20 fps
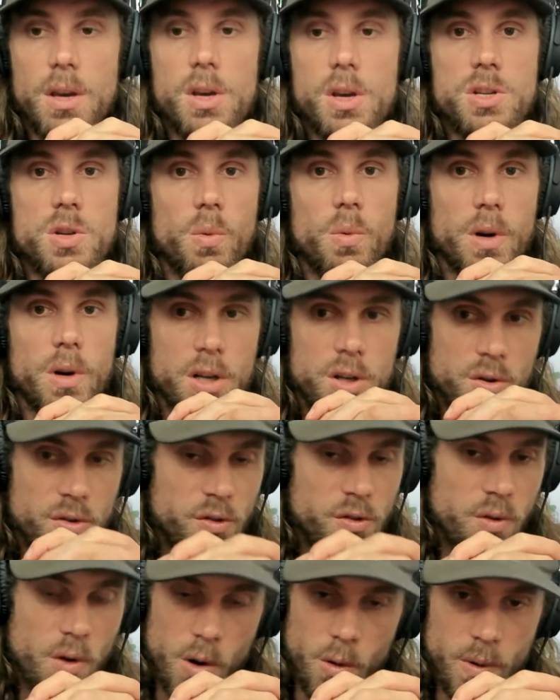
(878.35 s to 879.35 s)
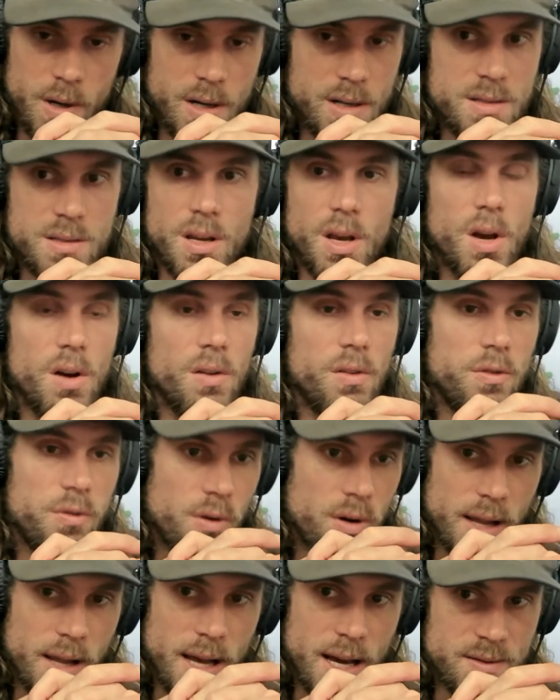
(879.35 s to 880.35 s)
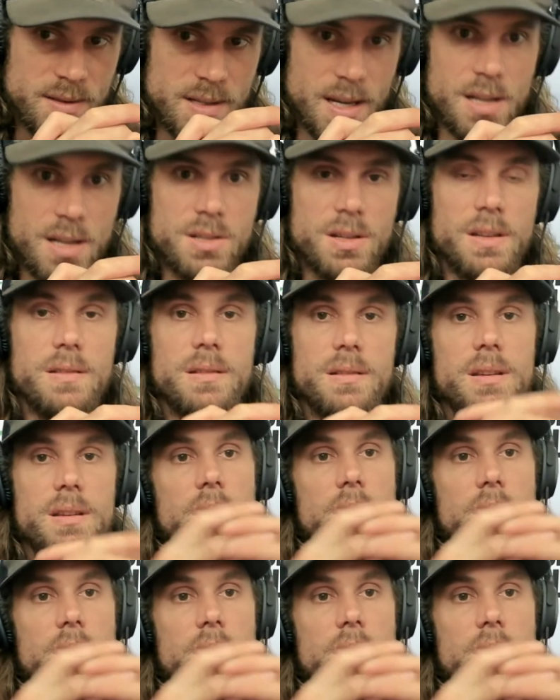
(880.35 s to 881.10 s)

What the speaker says: So we're going to do 4 weeks, 4 live sessions,